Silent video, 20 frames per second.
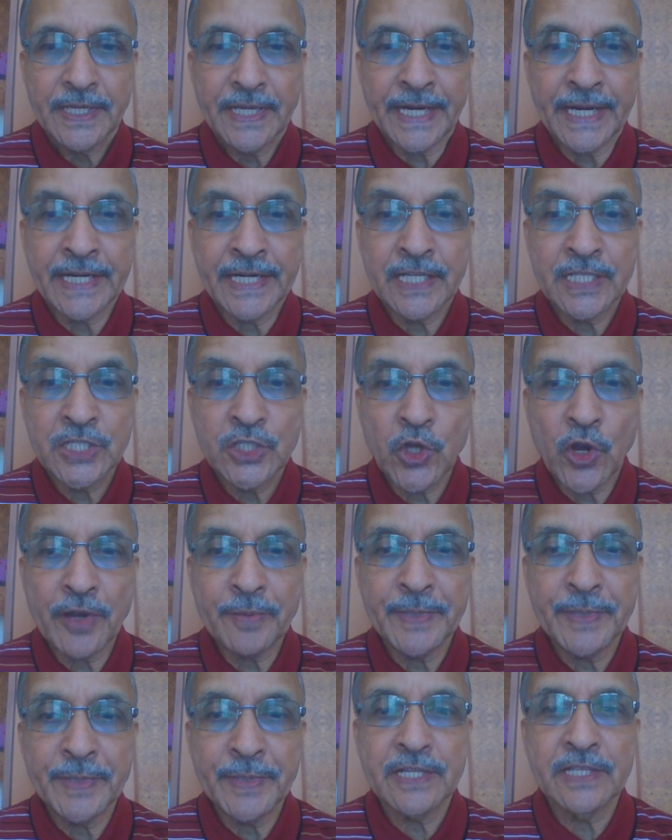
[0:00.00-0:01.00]
and
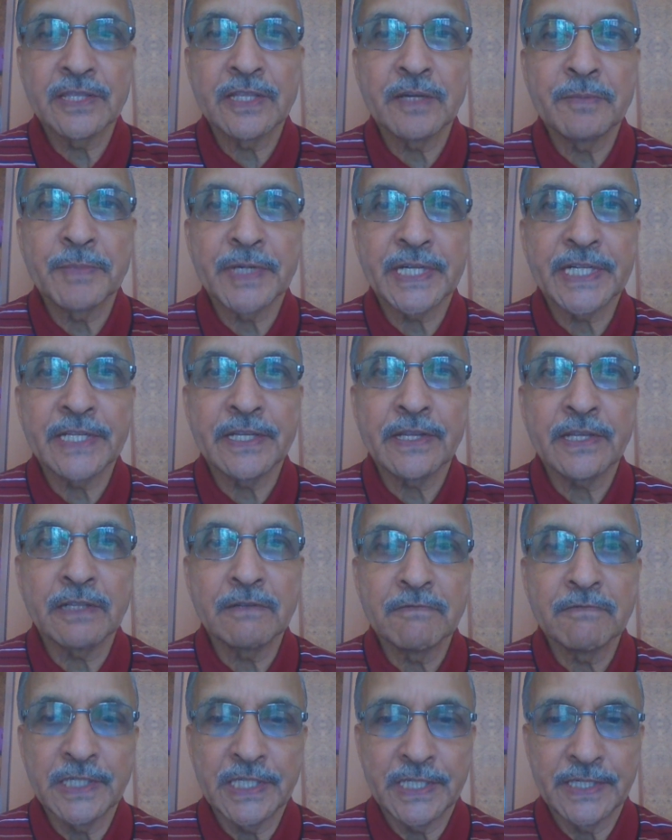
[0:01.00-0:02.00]
enjoyment in the
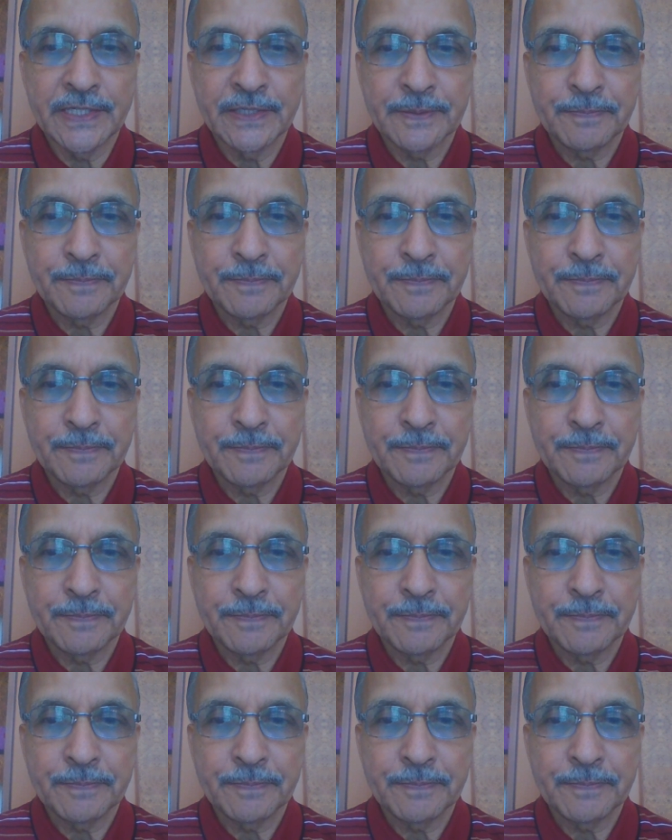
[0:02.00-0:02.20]
material world.